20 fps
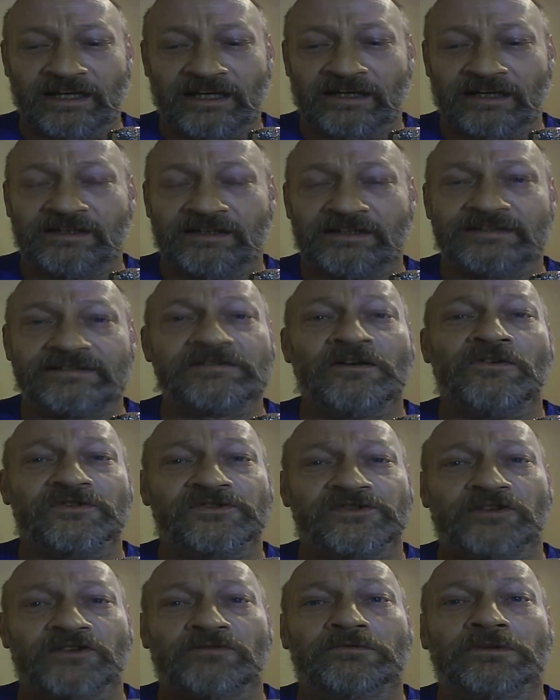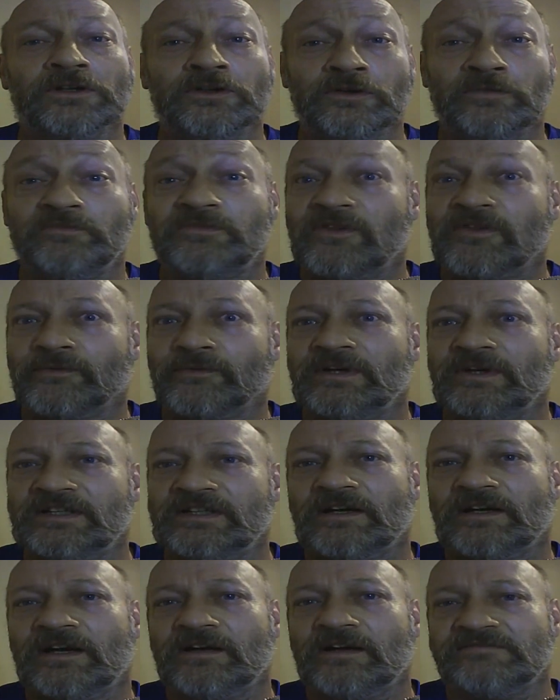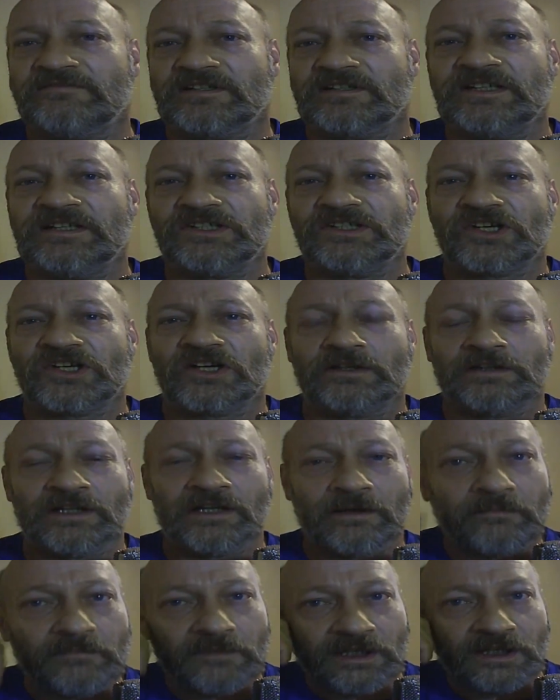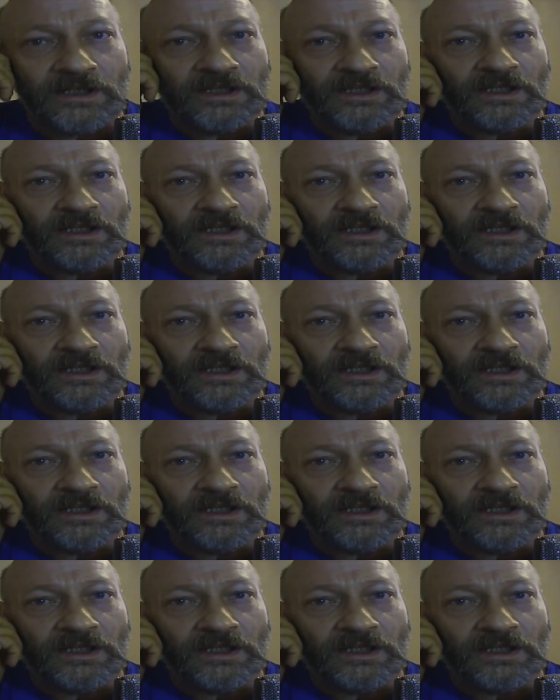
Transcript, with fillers: And it's also looped three times in each clip